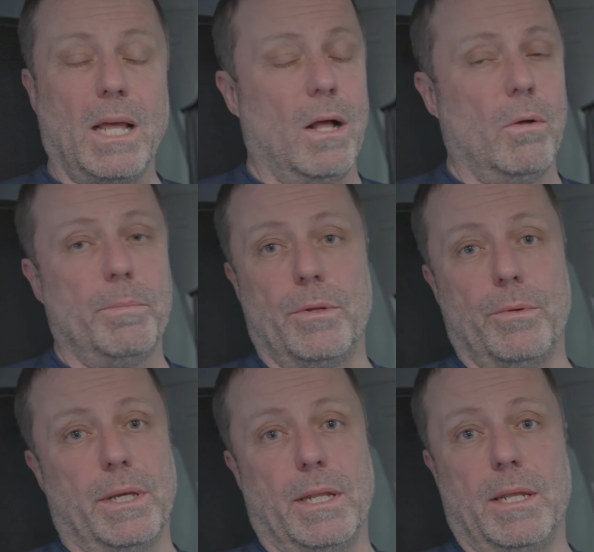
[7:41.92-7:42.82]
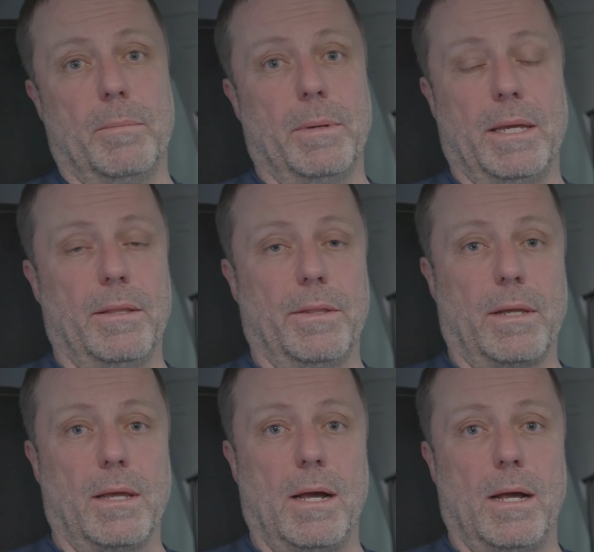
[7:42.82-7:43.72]
I'll be doing it here back in the
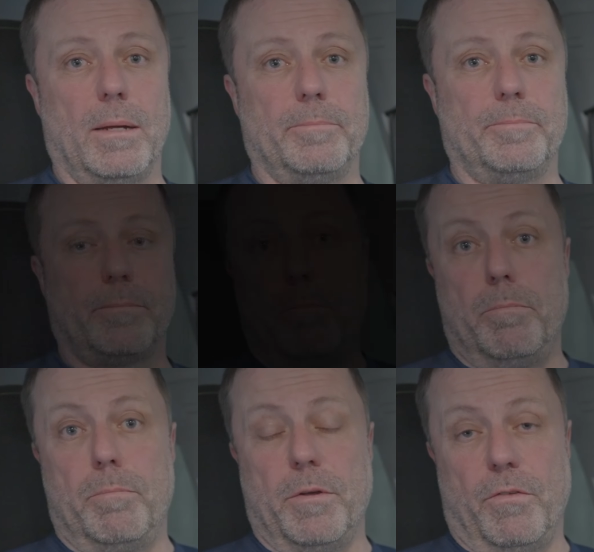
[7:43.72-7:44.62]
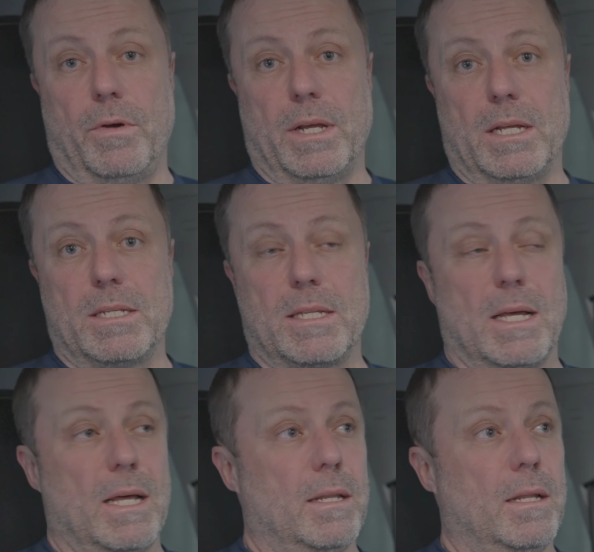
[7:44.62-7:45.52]
car. Before I got
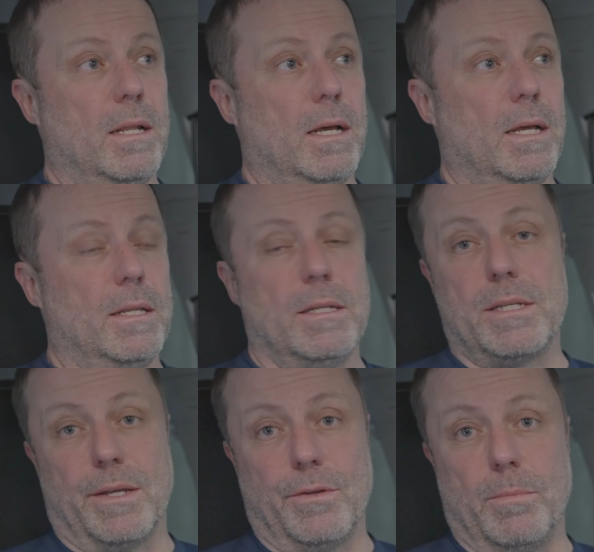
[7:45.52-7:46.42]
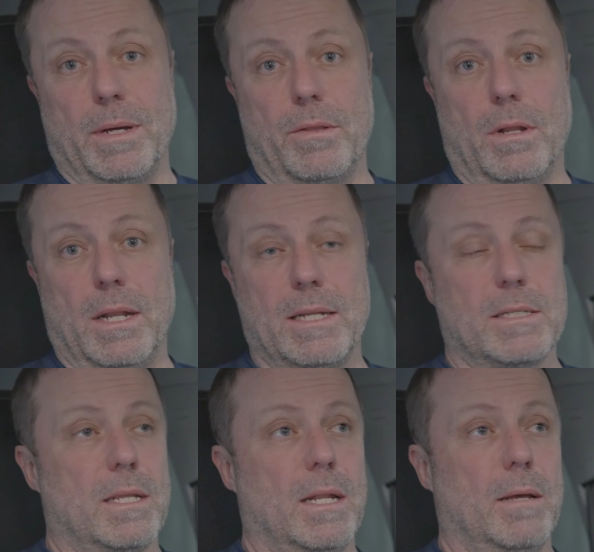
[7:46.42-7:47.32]
started, I didn't tell you about the
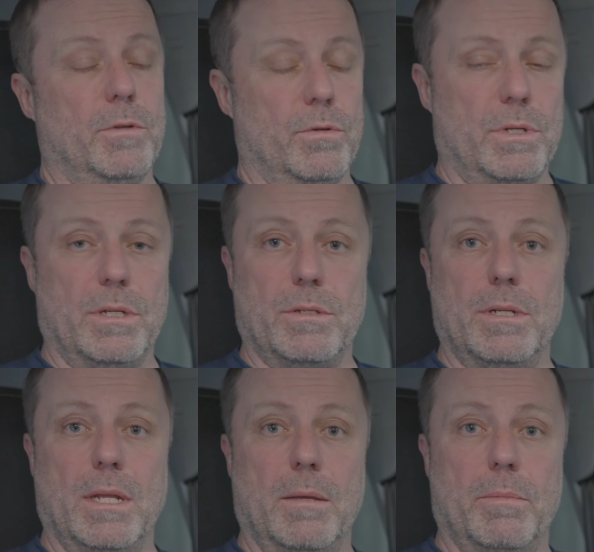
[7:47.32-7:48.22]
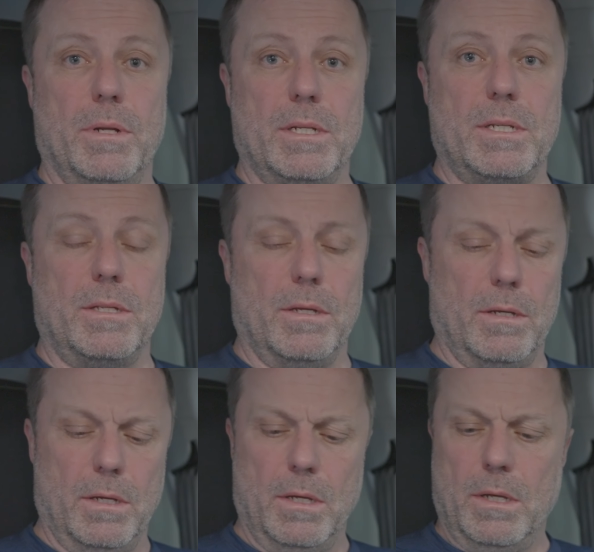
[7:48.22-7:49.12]
lens that I'm using today, but it's
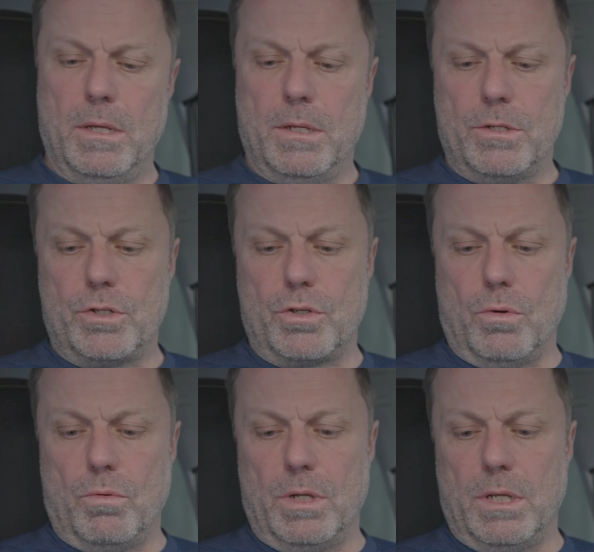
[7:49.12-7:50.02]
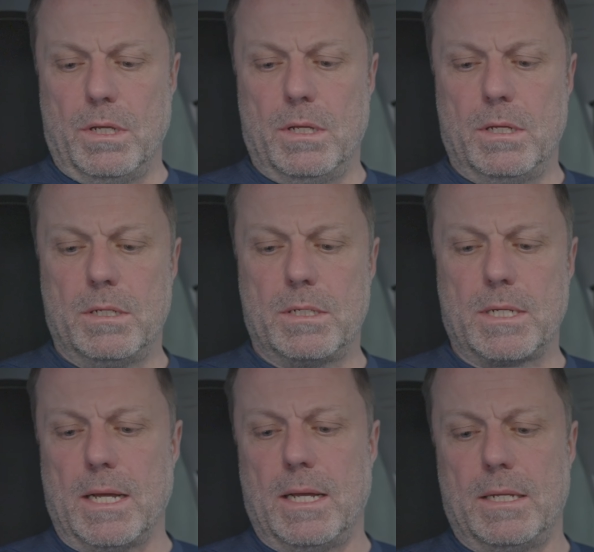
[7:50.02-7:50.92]
the Sony
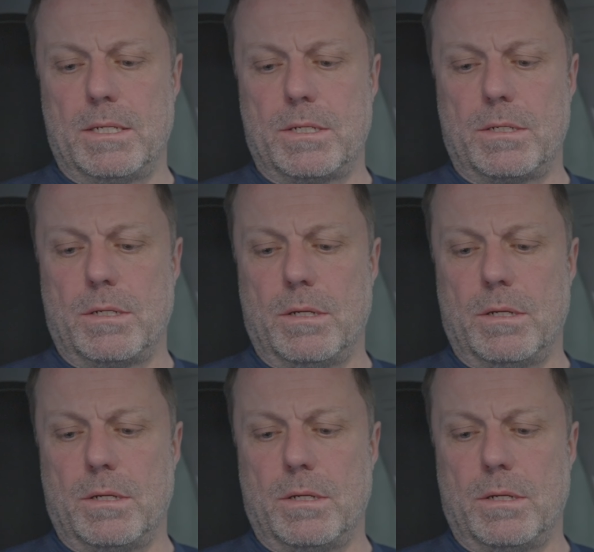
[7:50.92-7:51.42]
Zeiss